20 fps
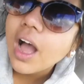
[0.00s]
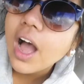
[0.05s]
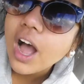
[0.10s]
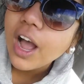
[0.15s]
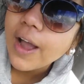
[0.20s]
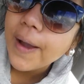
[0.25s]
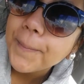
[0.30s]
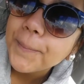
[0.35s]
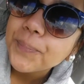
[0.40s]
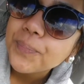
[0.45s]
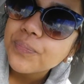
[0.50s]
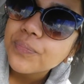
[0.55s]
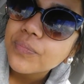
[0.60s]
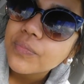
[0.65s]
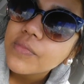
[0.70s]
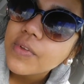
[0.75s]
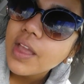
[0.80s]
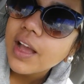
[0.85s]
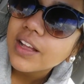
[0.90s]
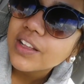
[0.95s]
Um,
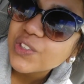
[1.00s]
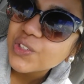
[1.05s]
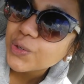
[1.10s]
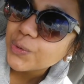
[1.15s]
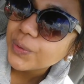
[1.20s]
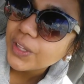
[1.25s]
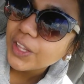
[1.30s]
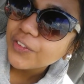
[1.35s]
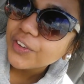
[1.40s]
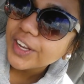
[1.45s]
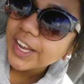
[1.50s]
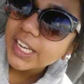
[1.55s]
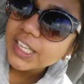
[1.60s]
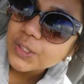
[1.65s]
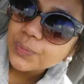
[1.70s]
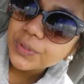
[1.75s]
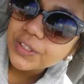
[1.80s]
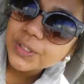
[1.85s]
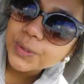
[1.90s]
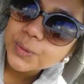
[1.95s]
yeah, so we love you
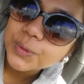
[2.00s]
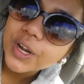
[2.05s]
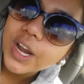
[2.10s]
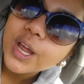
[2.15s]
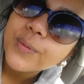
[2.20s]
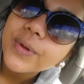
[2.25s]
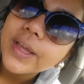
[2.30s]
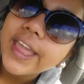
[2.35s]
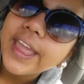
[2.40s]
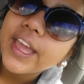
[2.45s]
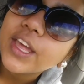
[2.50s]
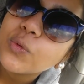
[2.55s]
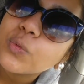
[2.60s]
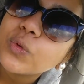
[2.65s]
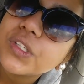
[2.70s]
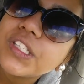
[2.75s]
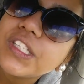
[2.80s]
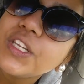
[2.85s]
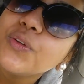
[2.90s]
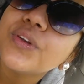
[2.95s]
guys. Please subscribe and
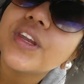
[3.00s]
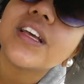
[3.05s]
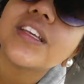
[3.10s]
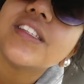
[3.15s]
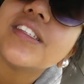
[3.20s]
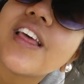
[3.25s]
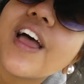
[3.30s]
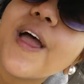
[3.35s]
we'll see you next